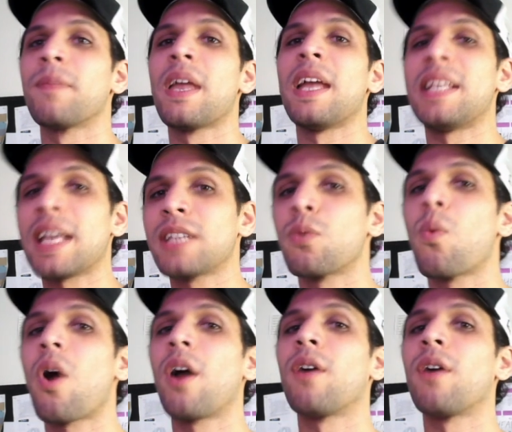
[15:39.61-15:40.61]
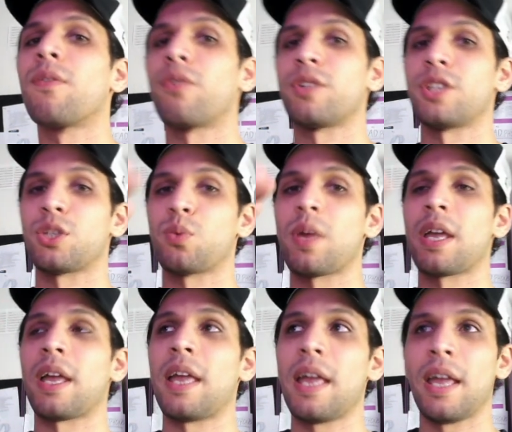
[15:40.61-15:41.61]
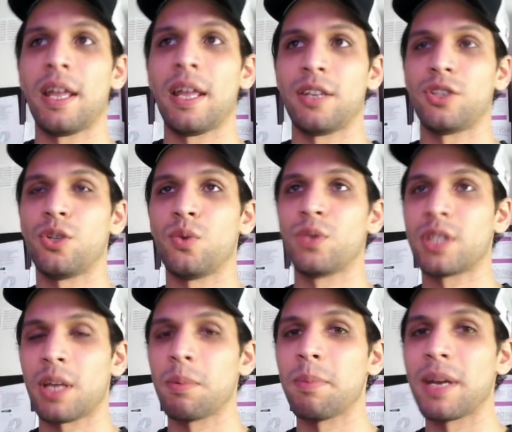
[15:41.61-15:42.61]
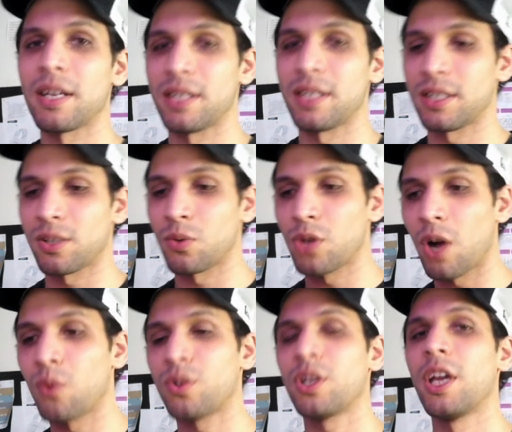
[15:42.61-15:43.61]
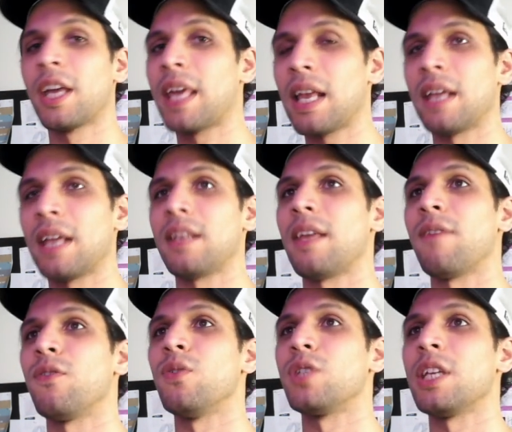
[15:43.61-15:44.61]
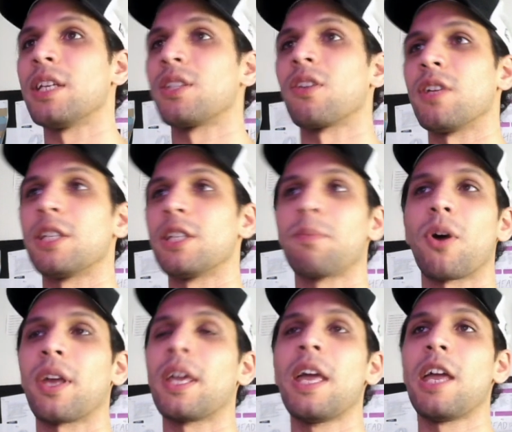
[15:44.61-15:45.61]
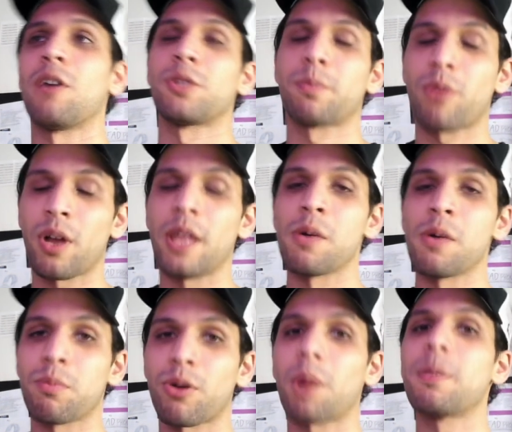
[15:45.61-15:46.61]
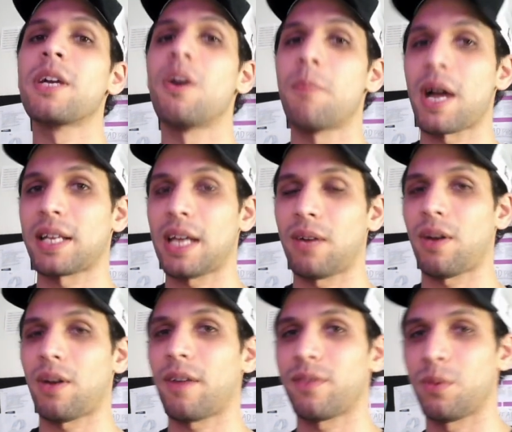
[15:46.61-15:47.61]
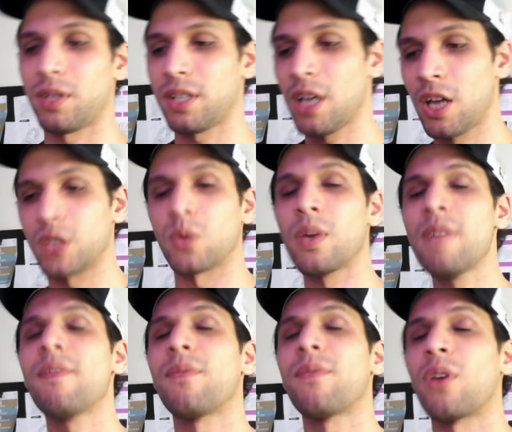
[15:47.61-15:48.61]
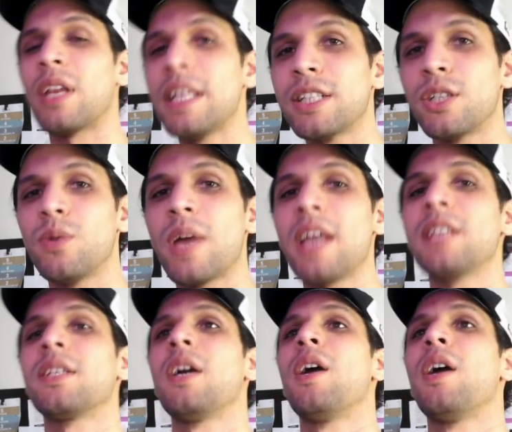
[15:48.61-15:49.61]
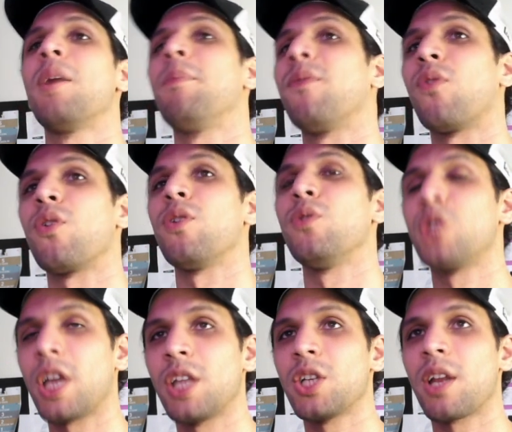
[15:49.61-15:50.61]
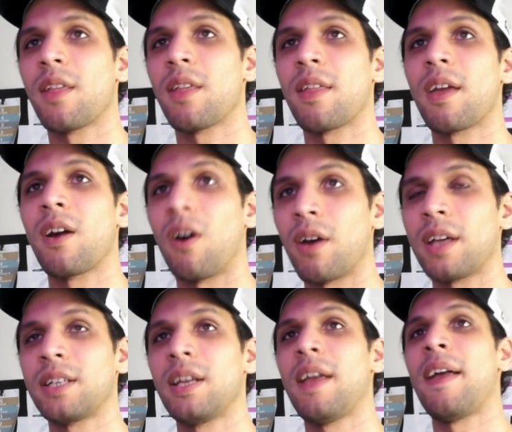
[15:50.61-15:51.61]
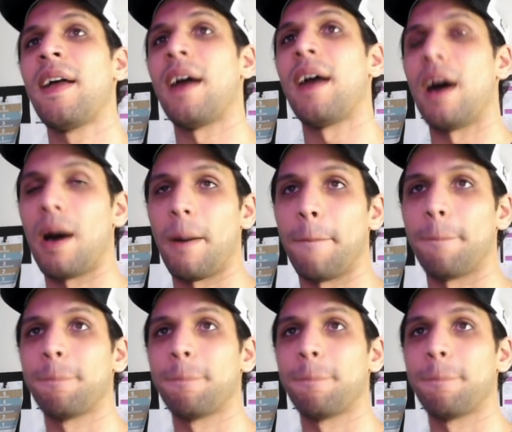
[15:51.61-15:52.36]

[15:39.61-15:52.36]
takes a while for it to swing into stability, so don't kill it if you see it suddenly spike. It'll probably come back down afterwards, so leave it for at least 2 days before you change anything on it, and